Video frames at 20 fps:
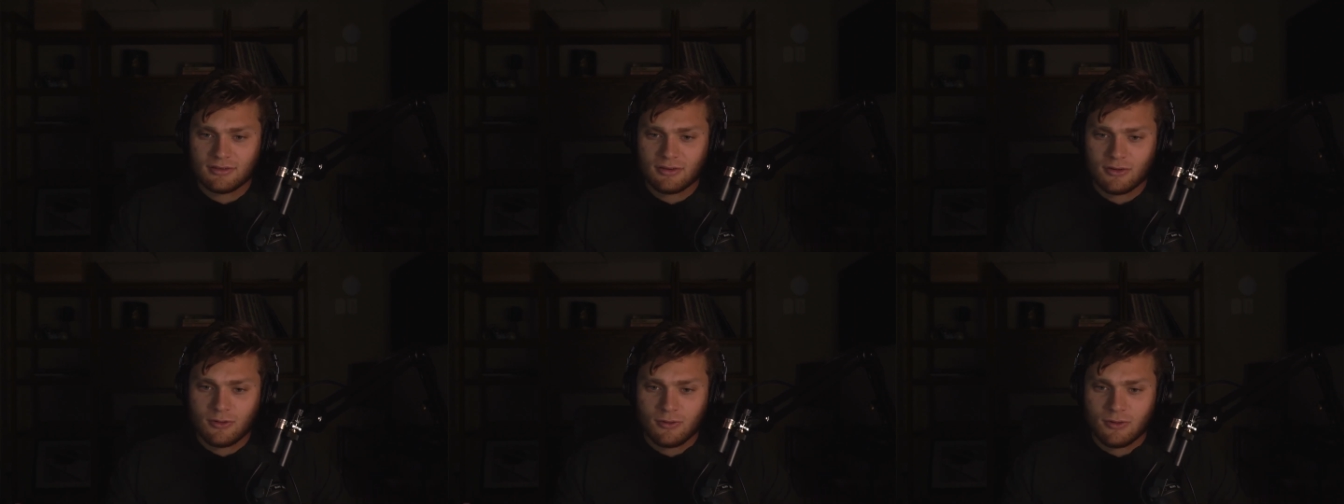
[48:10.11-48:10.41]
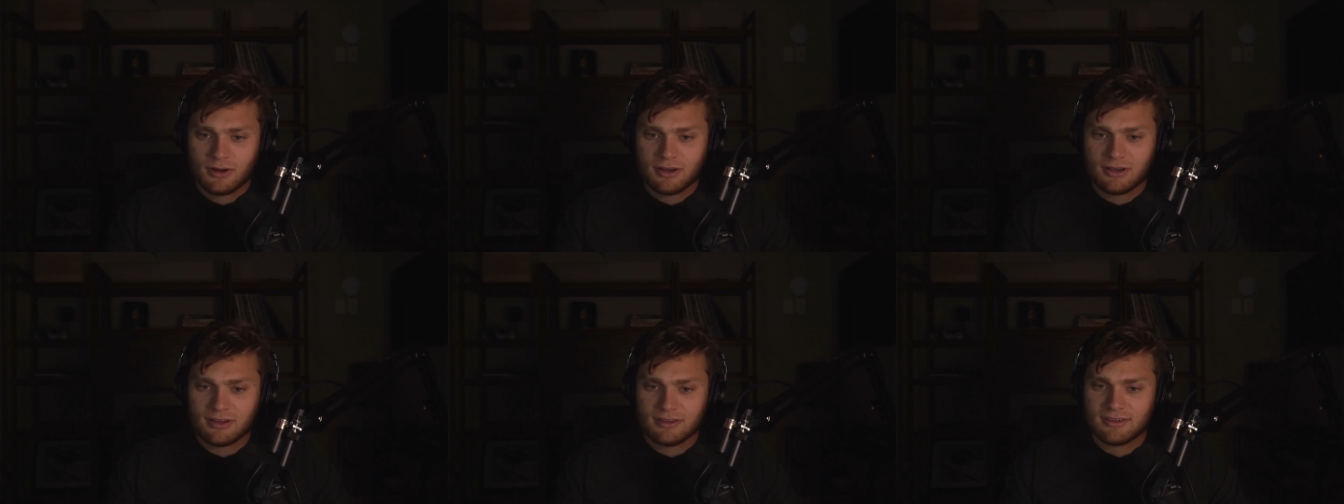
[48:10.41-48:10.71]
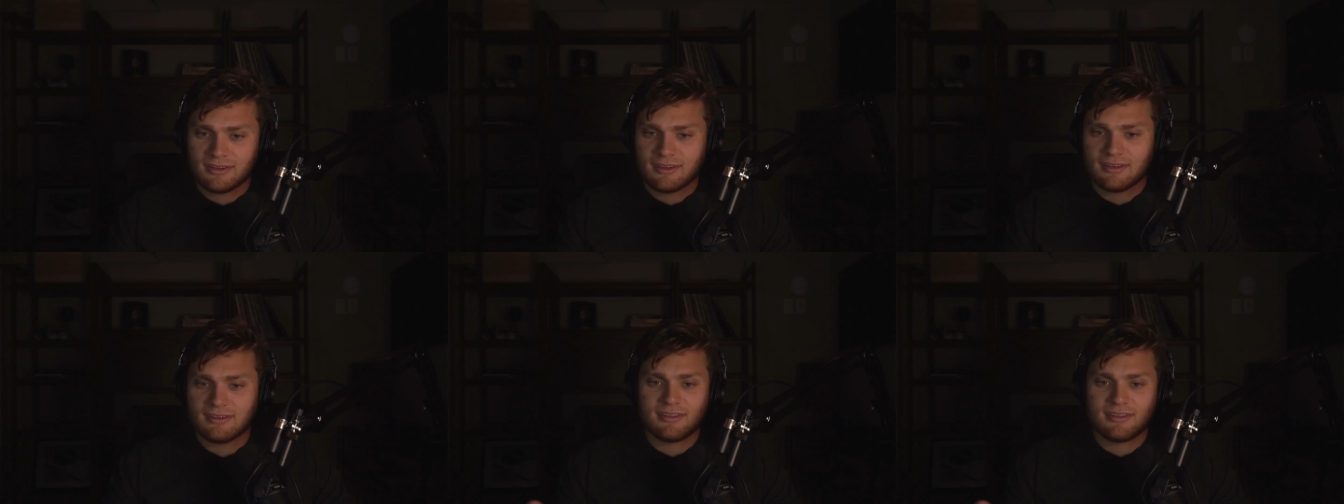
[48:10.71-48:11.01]
or is
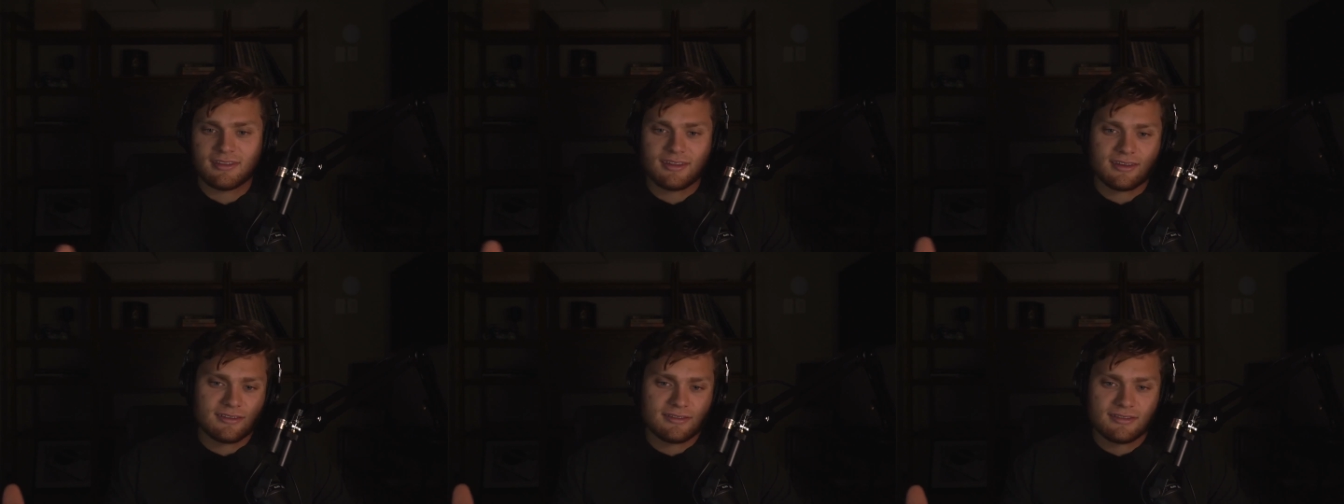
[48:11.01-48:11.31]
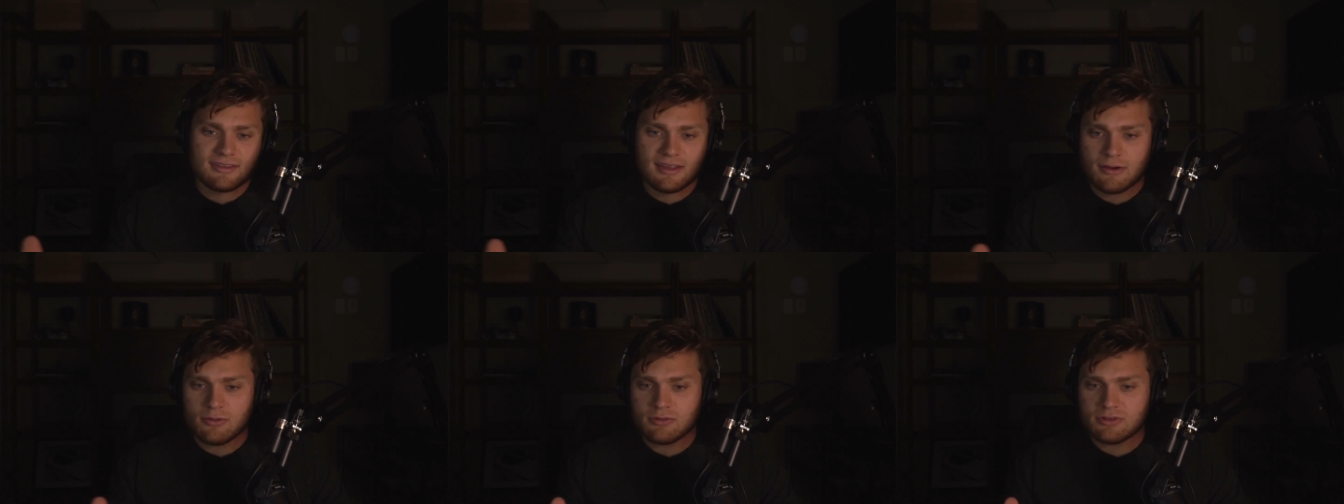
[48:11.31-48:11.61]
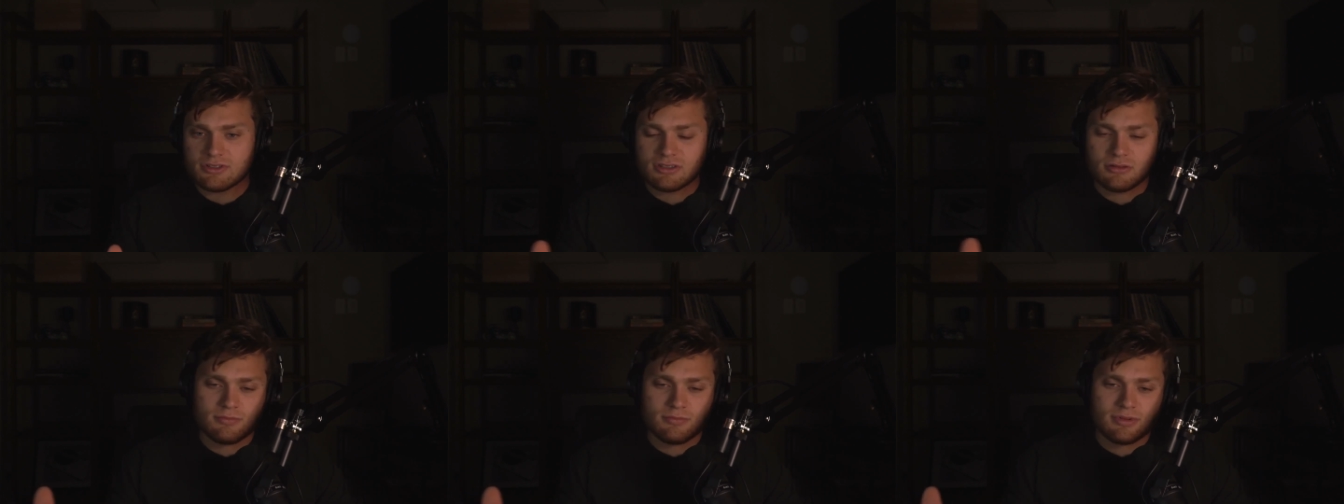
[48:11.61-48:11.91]
this things that we
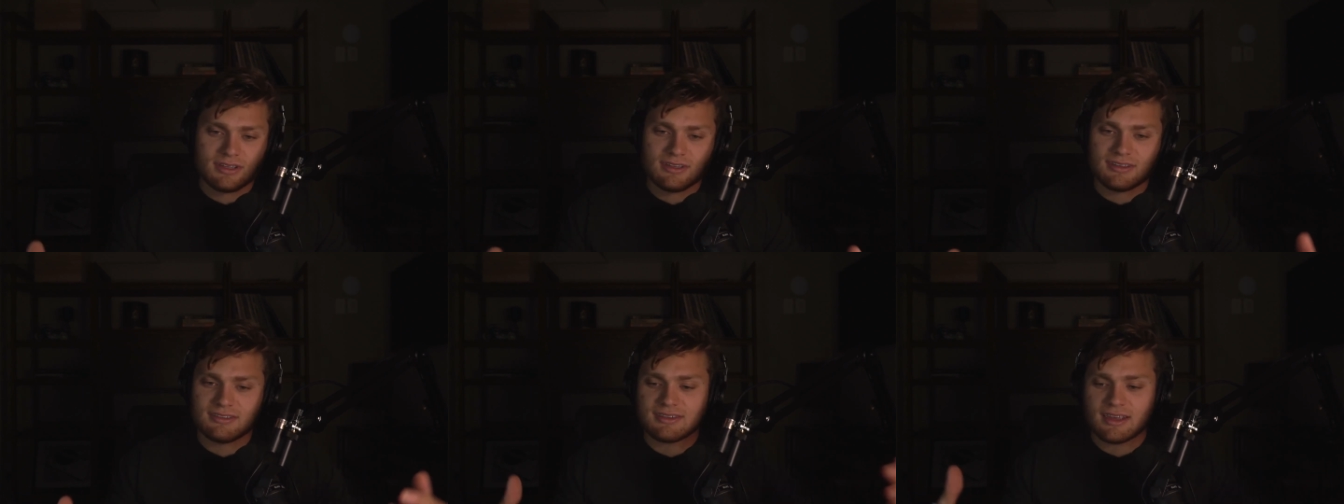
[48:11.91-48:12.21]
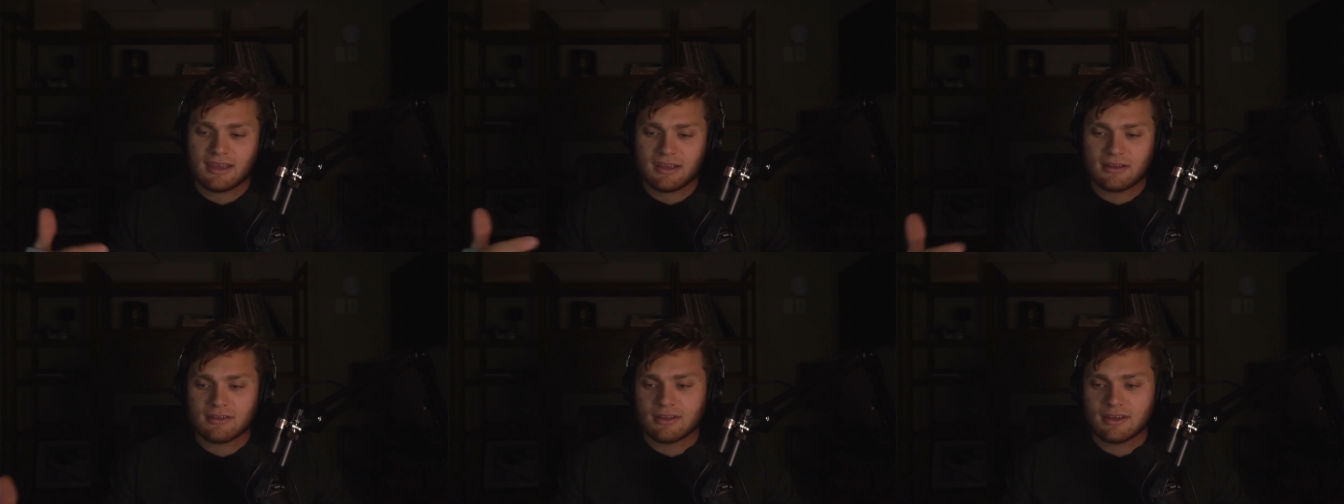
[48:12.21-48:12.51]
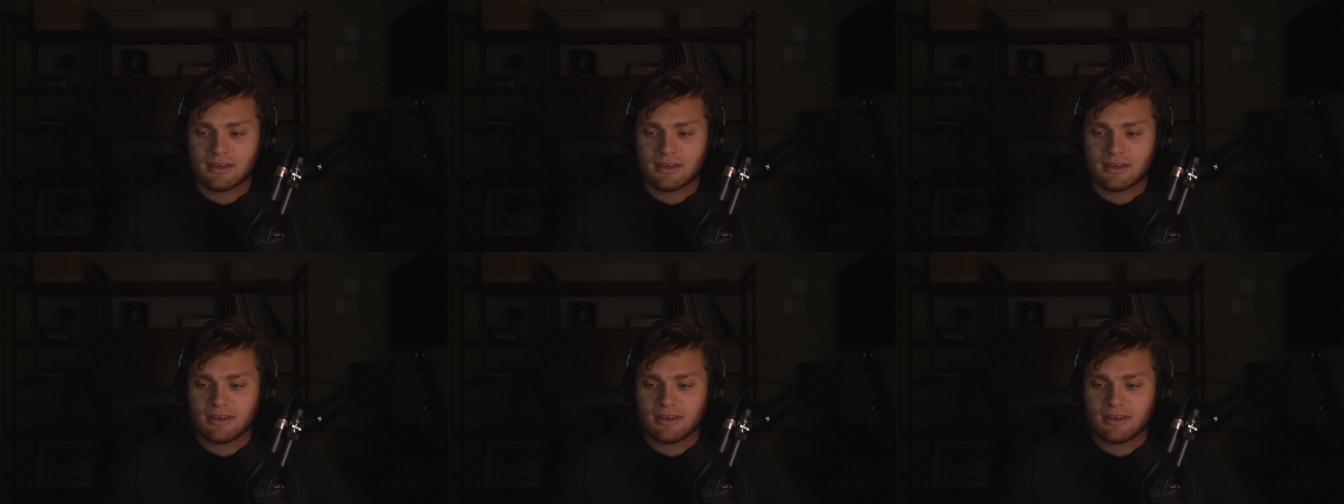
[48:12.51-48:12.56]
should be cycling?